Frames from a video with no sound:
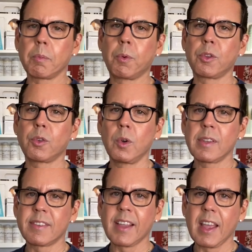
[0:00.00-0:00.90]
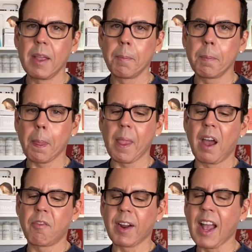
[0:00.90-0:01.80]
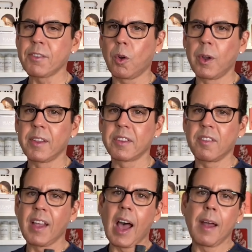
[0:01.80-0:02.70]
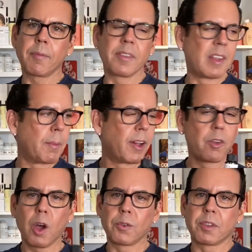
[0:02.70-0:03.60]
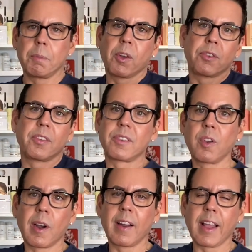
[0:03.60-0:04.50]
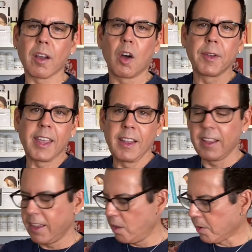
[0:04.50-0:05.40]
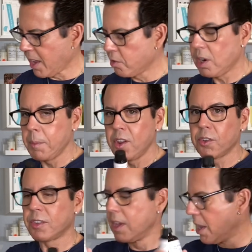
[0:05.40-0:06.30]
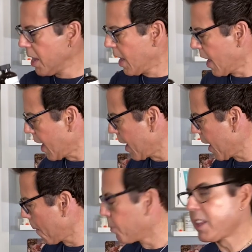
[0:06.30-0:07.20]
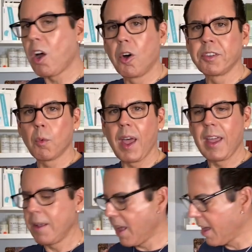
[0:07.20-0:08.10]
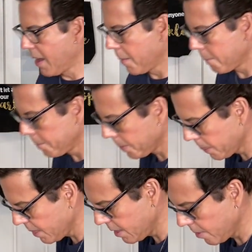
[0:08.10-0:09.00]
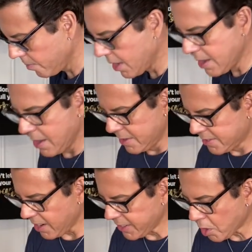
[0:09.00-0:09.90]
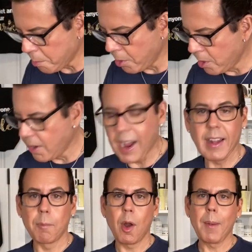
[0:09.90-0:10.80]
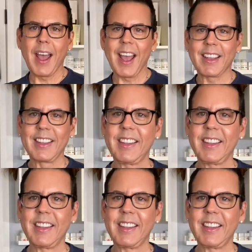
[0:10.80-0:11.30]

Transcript: put two of the same uh, fragrance oils if they had similar notes because you're uh, like overkilling it, okay? So let me just uh, put the oils away and start the computer and I'll be right back.